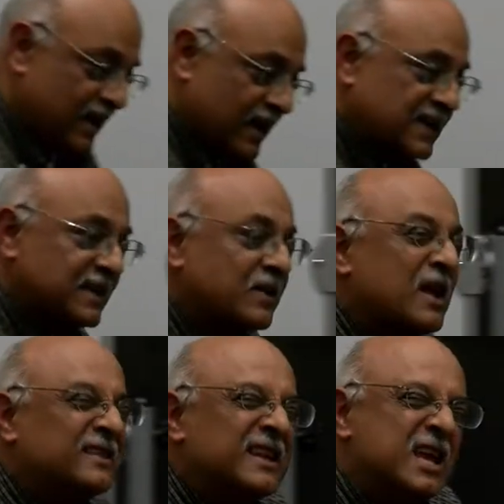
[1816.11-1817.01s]
is that
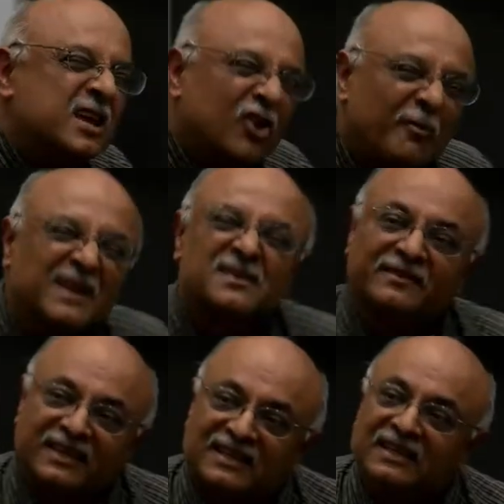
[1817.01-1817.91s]
the economics of
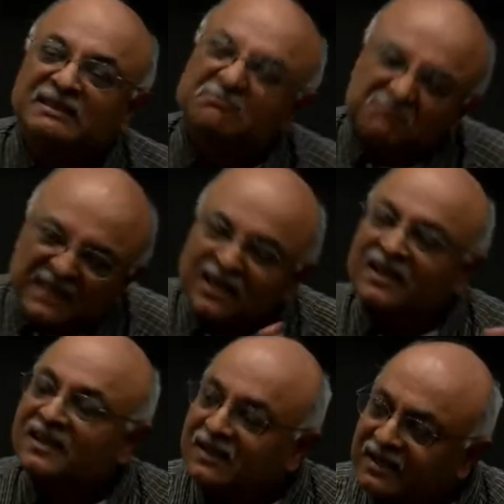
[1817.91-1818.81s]
it,
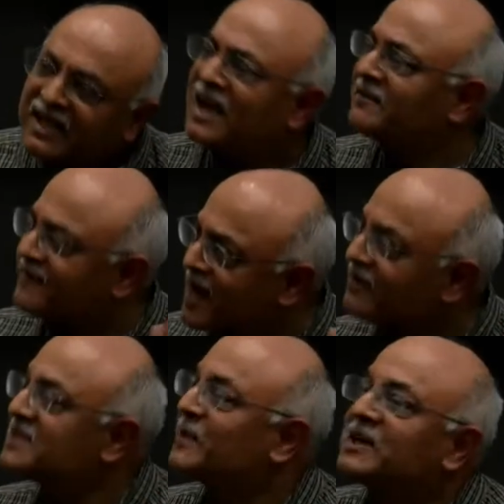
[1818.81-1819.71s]
yeah, it
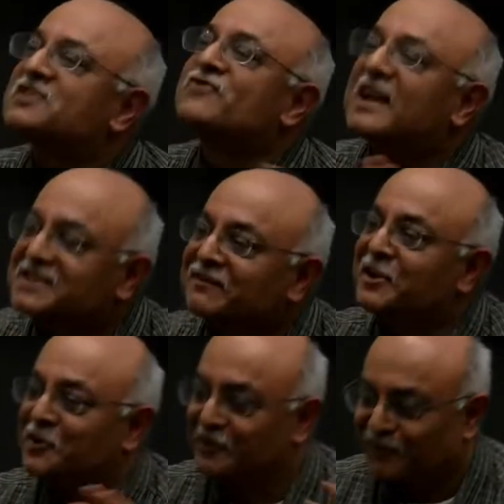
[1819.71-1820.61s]
varies, but it's relatively
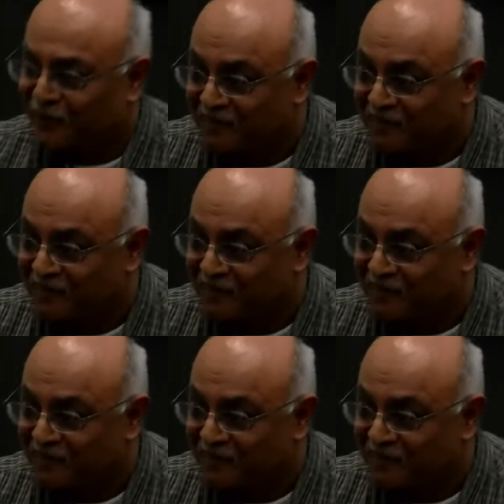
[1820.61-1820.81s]
uniform.